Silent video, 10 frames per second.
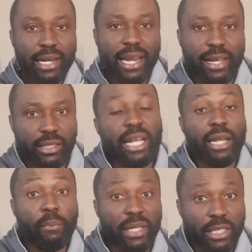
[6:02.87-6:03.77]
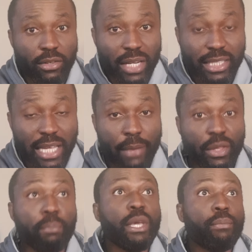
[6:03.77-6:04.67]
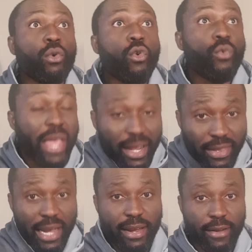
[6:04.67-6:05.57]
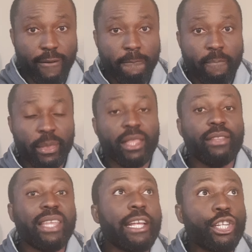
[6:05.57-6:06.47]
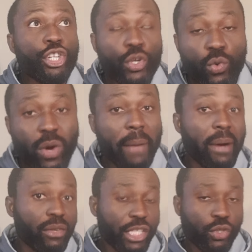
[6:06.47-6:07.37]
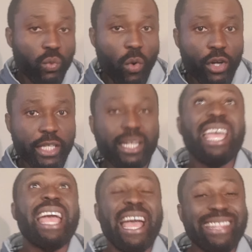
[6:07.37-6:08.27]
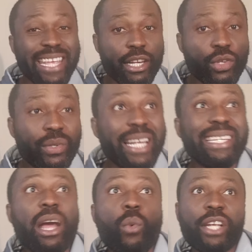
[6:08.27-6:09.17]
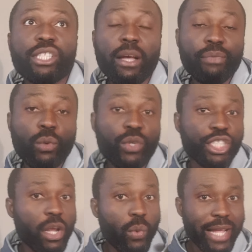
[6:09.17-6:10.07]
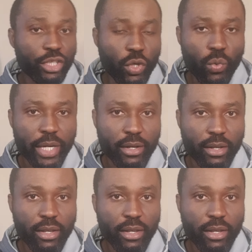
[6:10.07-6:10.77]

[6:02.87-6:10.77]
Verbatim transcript: class at that particular time the people who were there they knew about this warning and they knew that there was something which they were doing